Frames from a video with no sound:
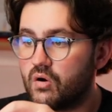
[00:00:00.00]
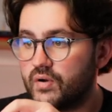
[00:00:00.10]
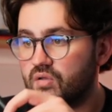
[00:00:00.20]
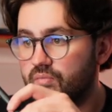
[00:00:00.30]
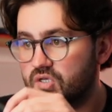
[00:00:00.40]
or
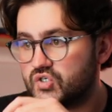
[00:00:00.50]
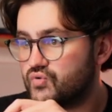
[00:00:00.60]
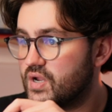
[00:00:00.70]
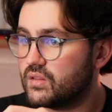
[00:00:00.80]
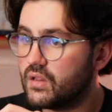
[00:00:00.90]
it can be a
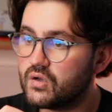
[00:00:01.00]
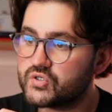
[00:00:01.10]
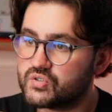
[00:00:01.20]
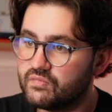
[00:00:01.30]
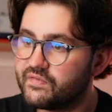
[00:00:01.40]
straight
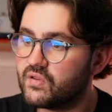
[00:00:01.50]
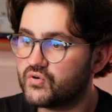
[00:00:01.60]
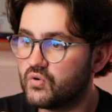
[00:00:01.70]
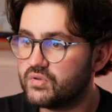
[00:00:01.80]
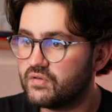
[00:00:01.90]
loss and
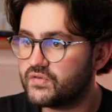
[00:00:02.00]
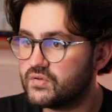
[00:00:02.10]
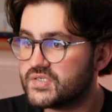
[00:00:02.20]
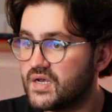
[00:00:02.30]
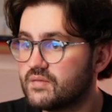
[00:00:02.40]
followed up with a few
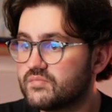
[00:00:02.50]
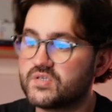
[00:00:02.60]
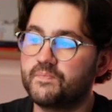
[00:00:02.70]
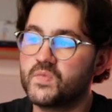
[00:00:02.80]
times.